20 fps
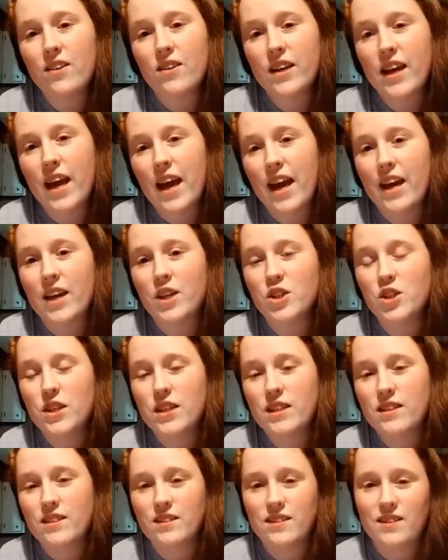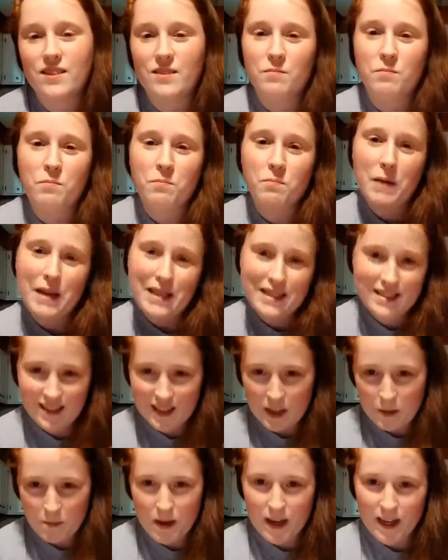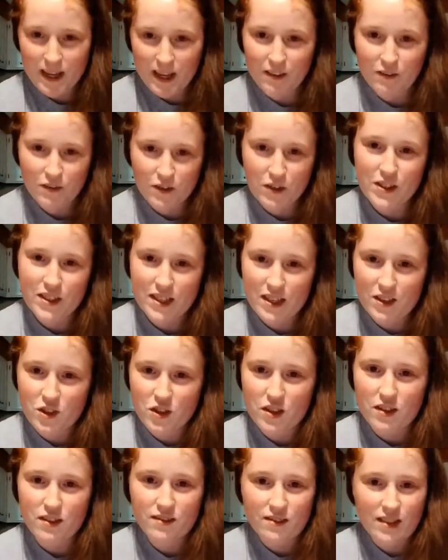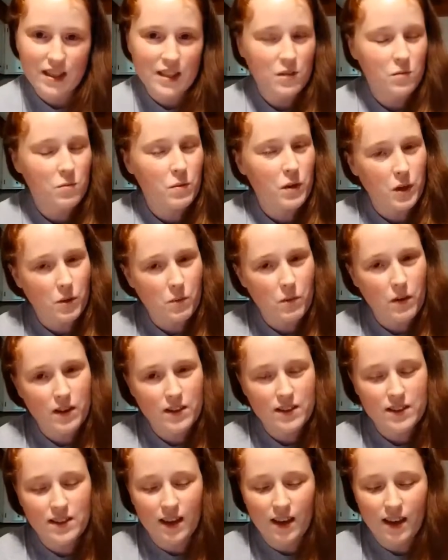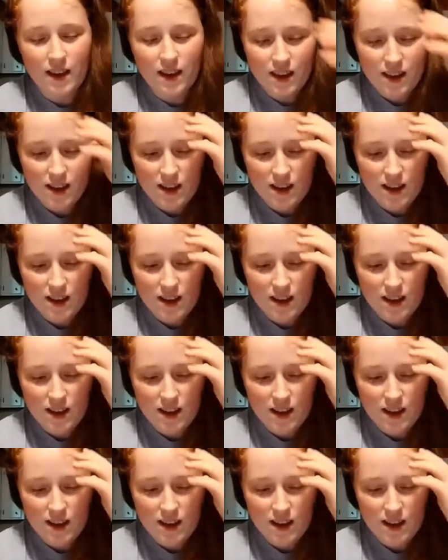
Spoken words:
cage and basically begging for attention. That's what you want to see.